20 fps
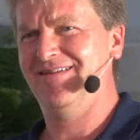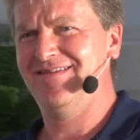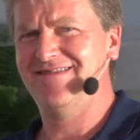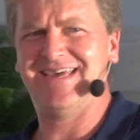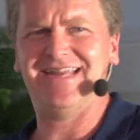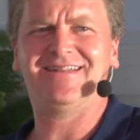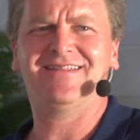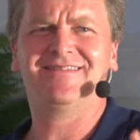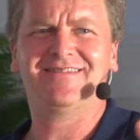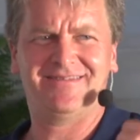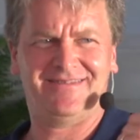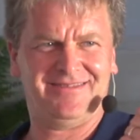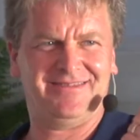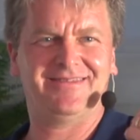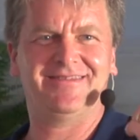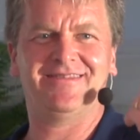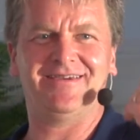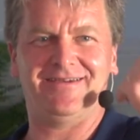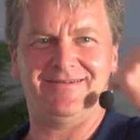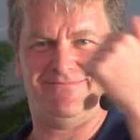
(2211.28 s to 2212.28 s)
that
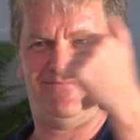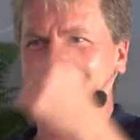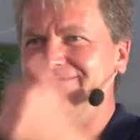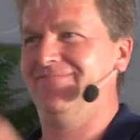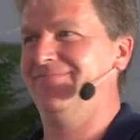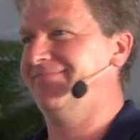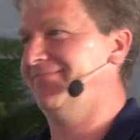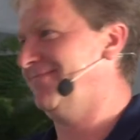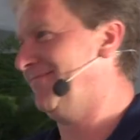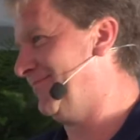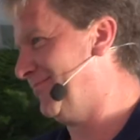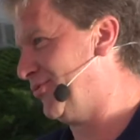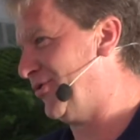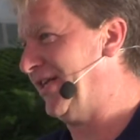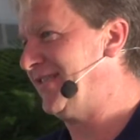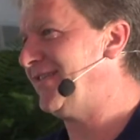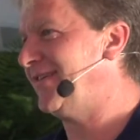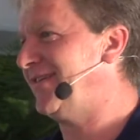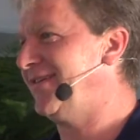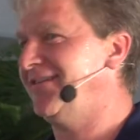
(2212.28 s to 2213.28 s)
the
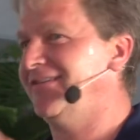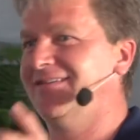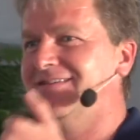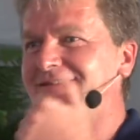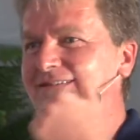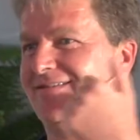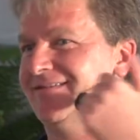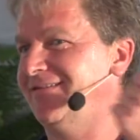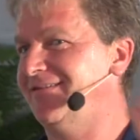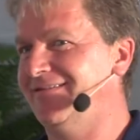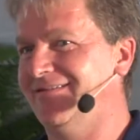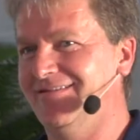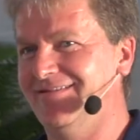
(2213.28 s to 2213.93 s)
presidents